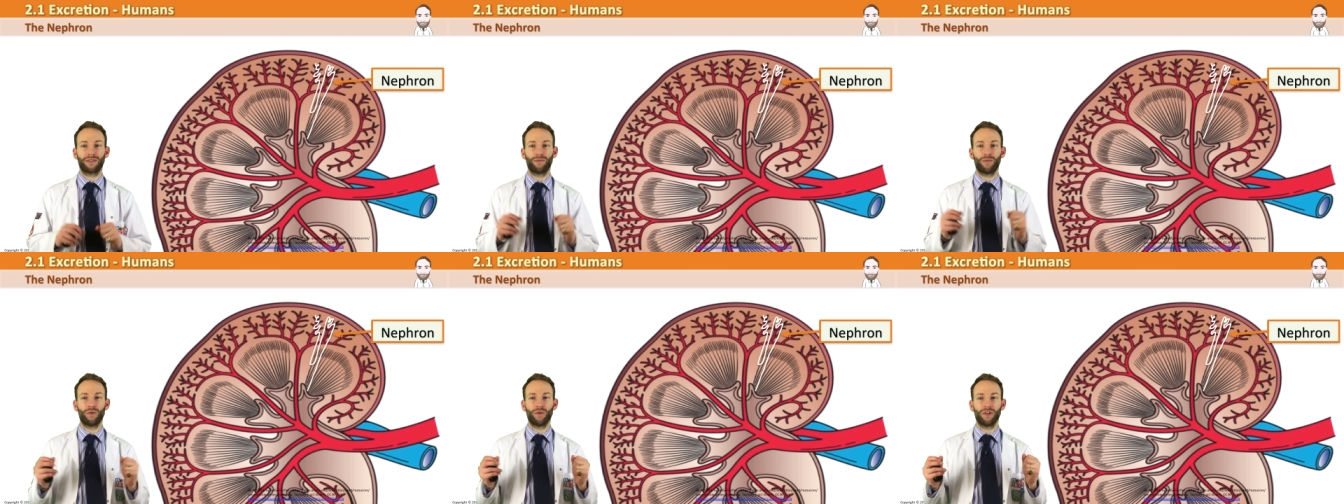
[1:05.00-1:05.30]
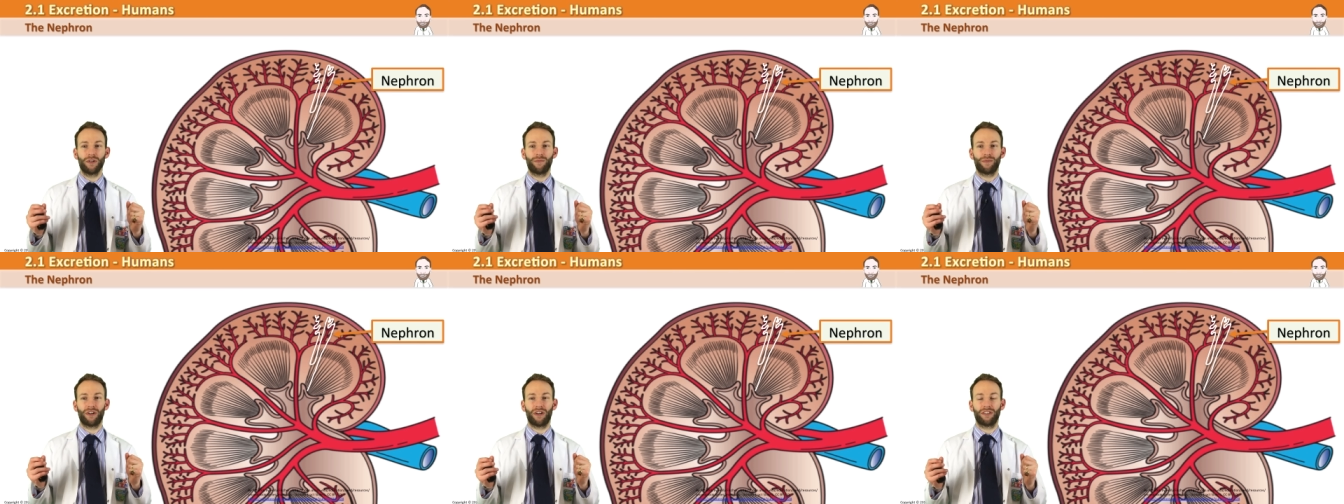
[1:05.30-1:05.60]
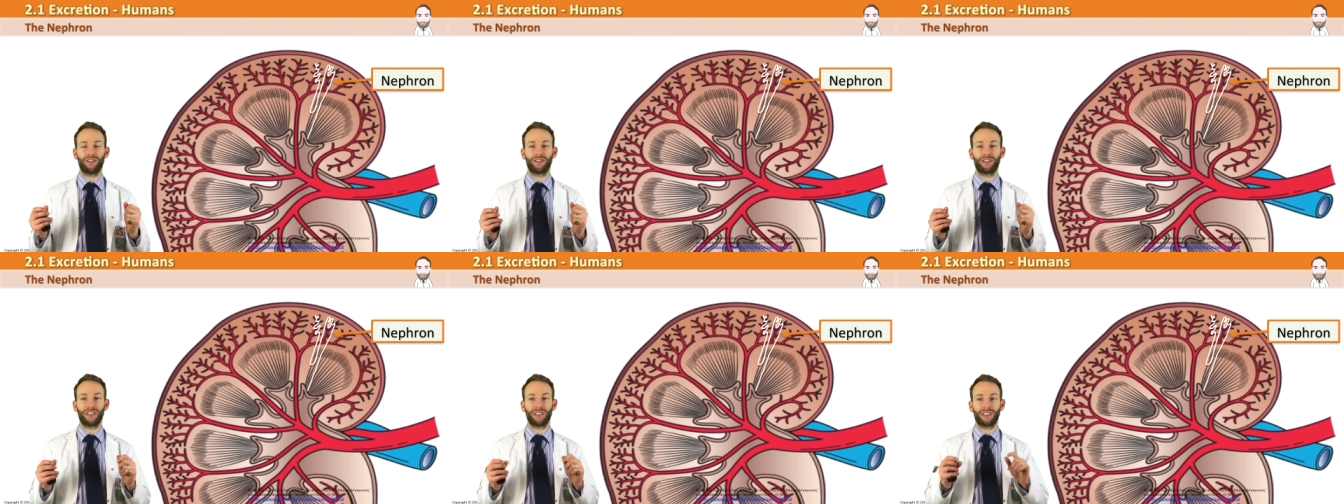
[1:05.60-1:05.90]
smaller
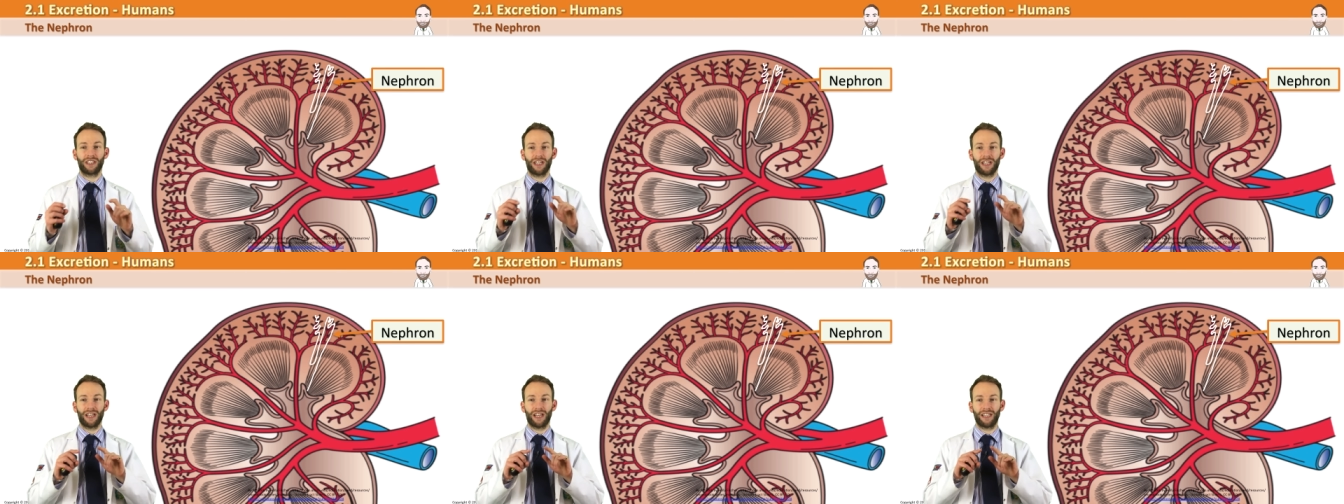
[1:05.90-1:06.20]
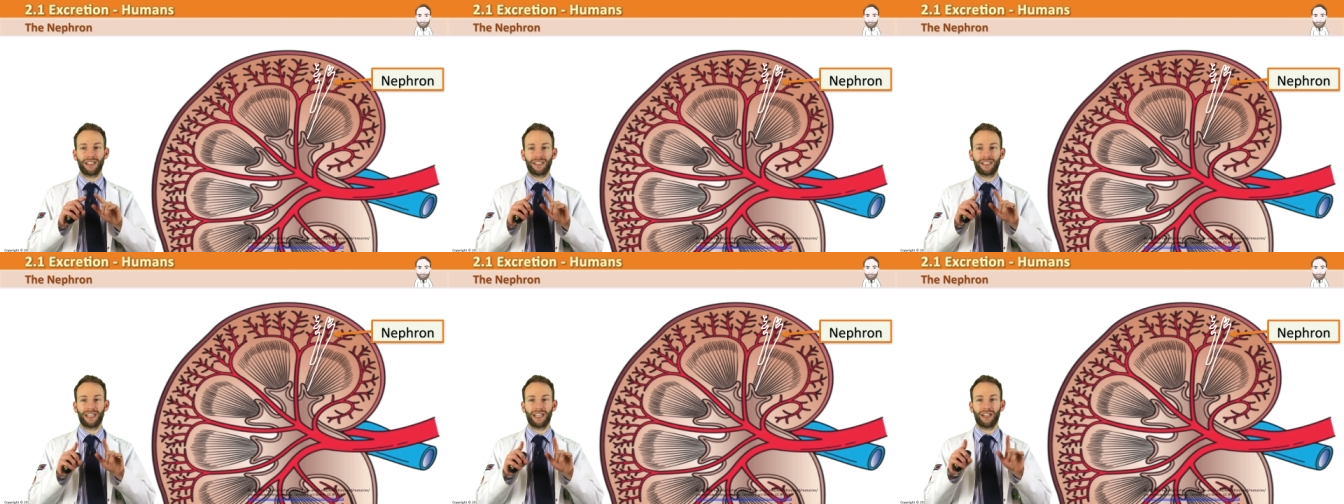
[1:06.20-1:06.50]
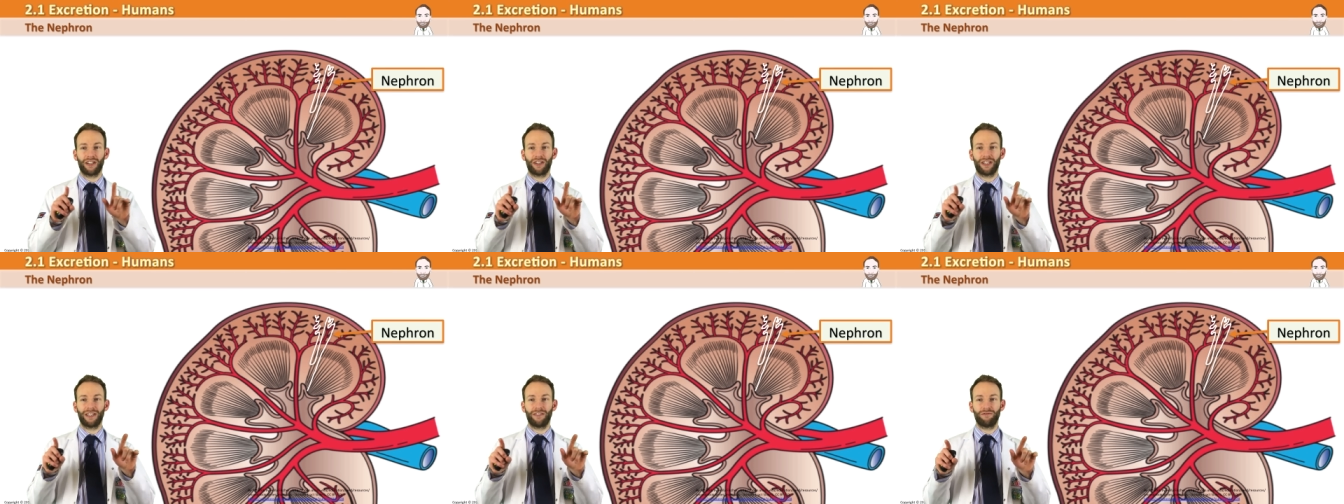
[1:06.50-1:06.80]
branches
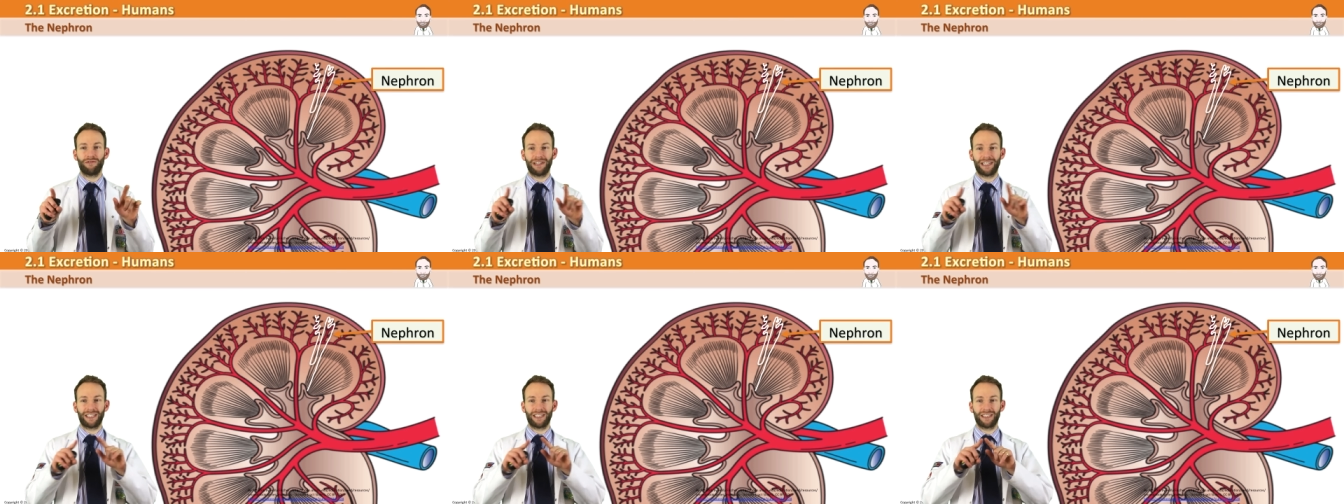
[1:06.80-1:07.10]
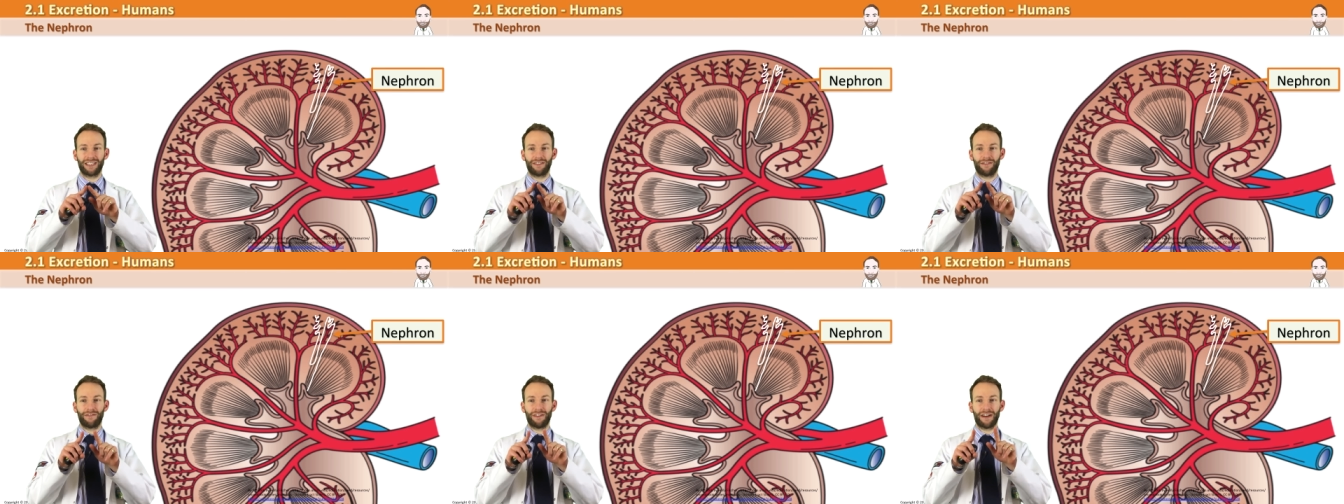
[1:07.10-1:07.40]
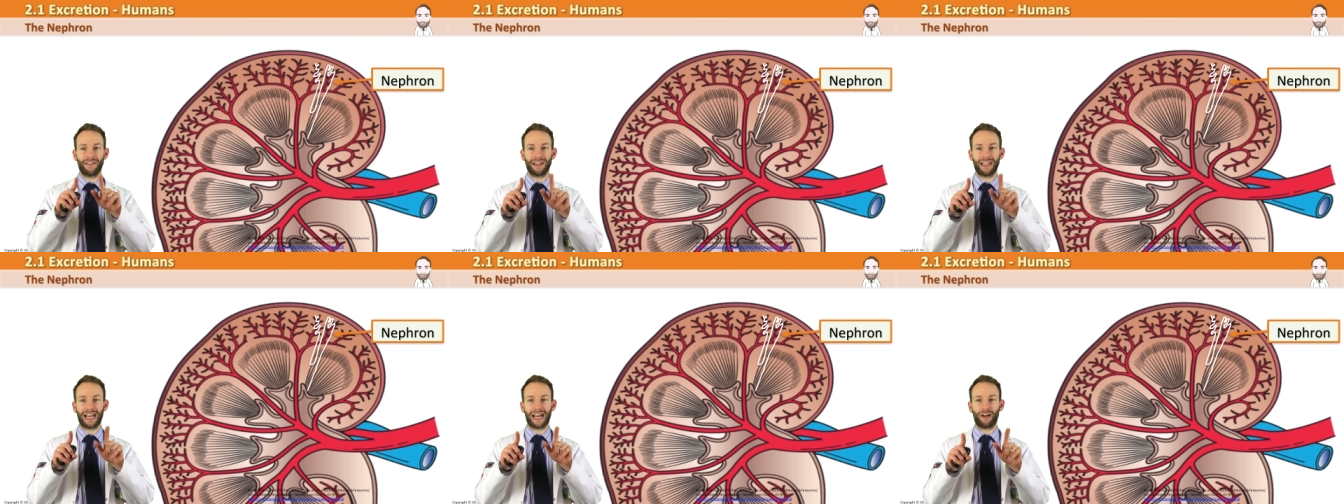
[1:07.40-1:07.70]
until it reaches the
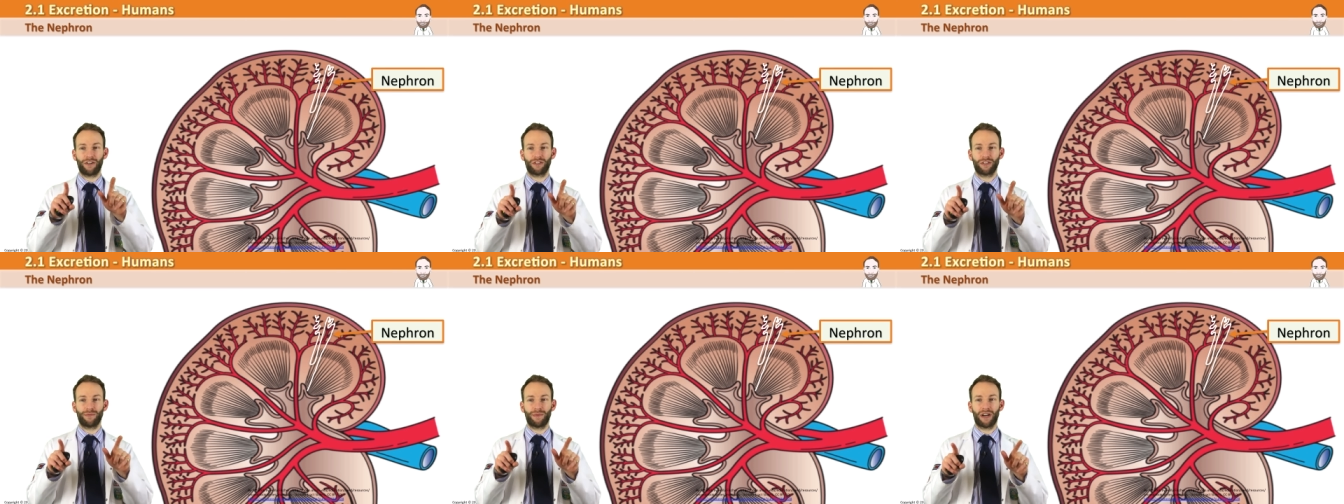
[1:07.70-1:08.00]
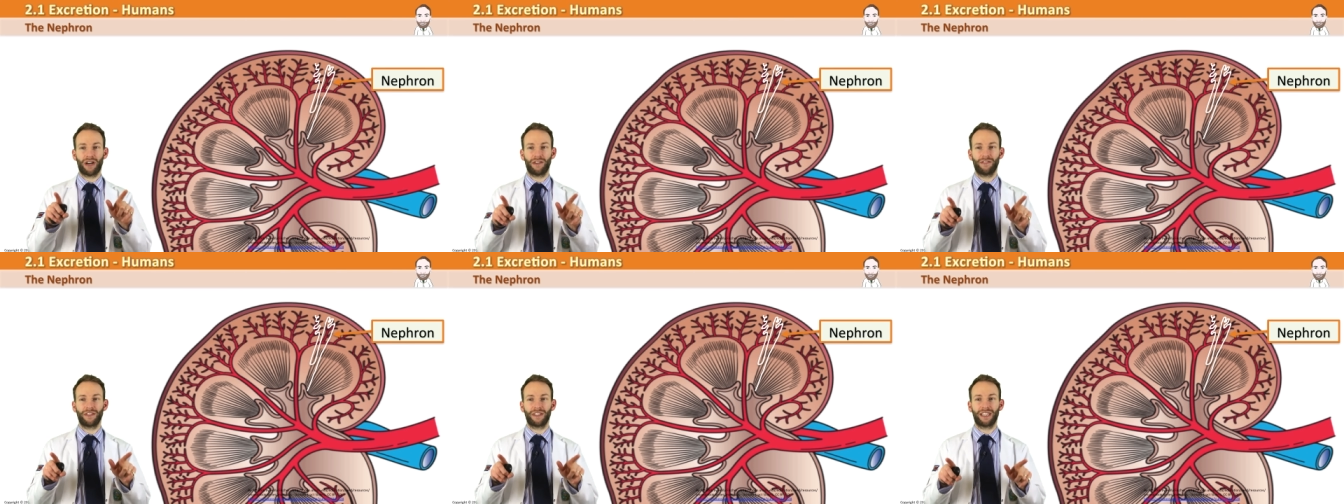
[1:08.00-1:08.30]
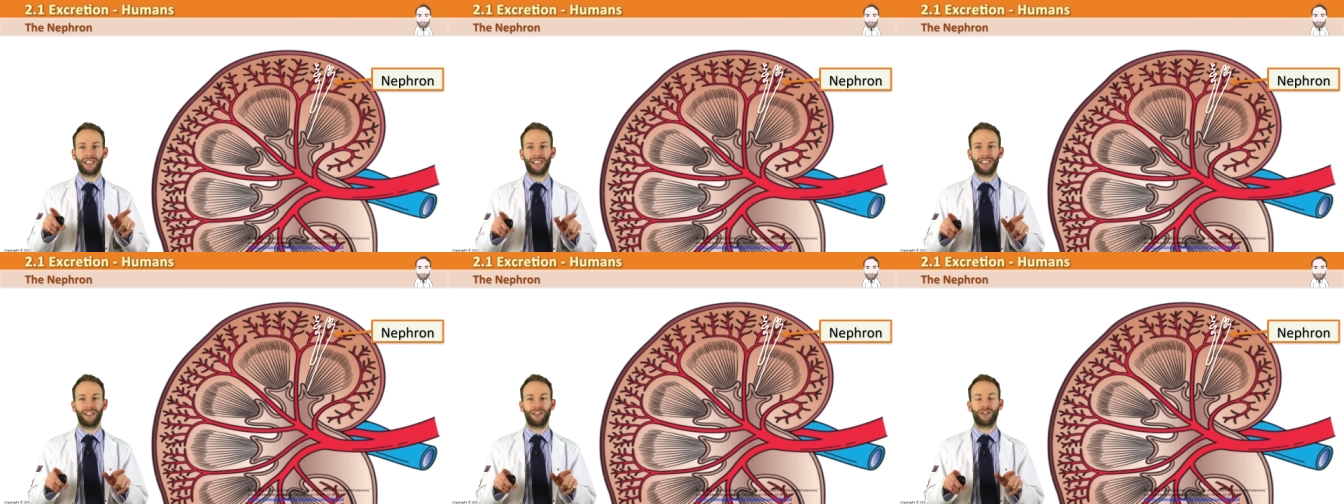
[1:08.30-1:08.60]
very outer part of the
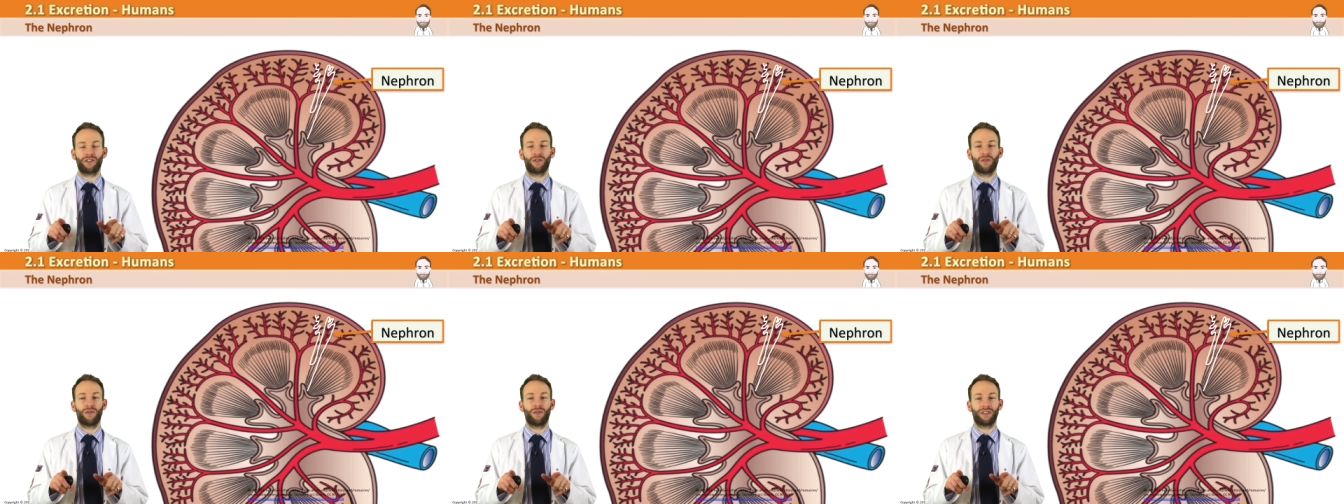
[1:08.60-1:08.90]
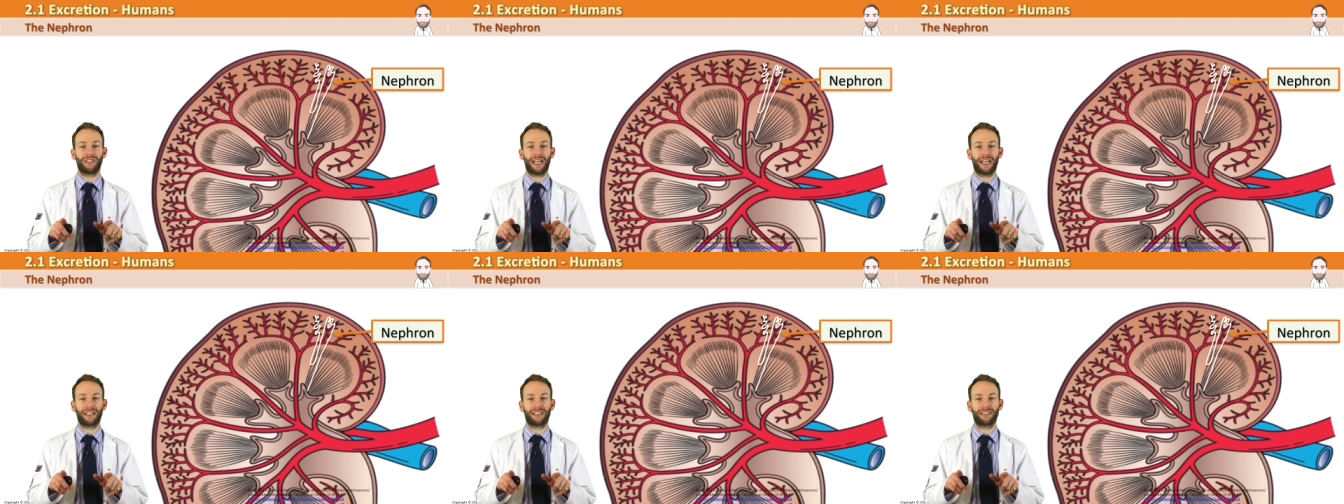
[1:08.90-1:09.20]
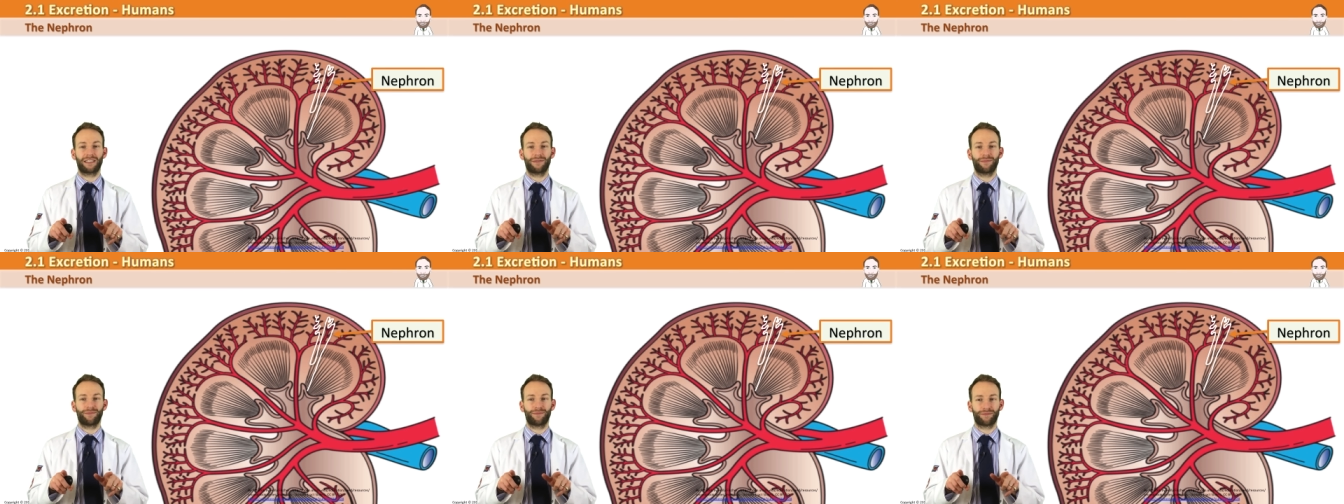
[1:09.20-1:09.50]
kidney, the
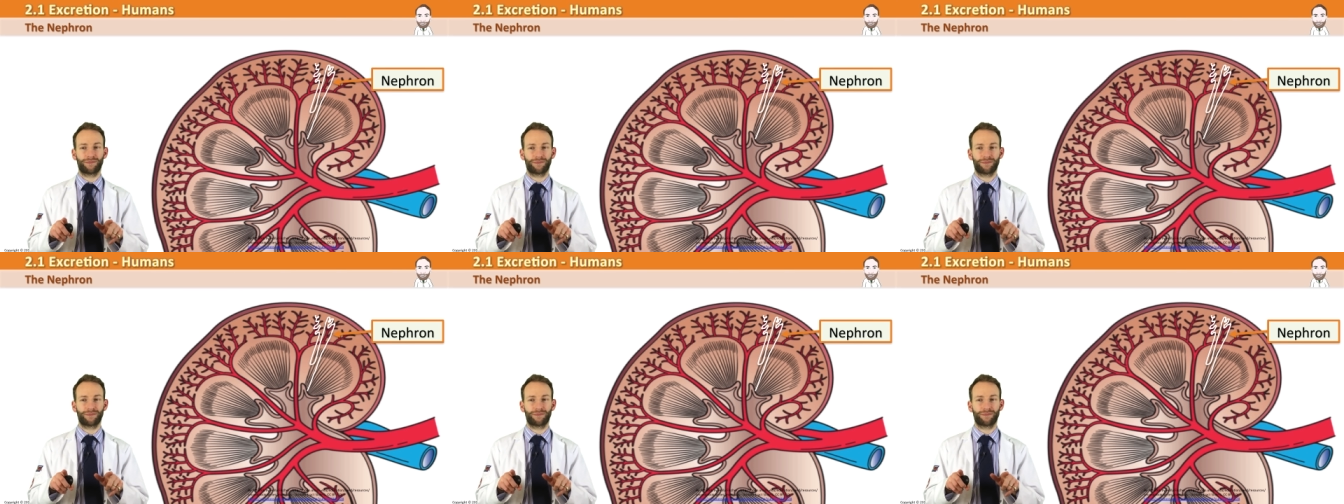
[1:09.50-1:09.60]
cortex.